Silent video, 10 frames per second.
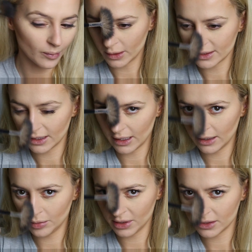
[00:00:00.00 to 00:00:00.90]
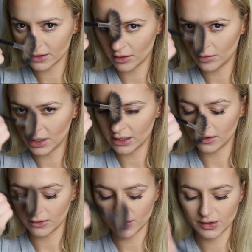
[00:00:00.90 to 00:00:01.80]
Slightly bit on my
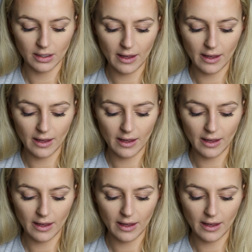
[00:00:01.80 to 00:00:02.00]
nose.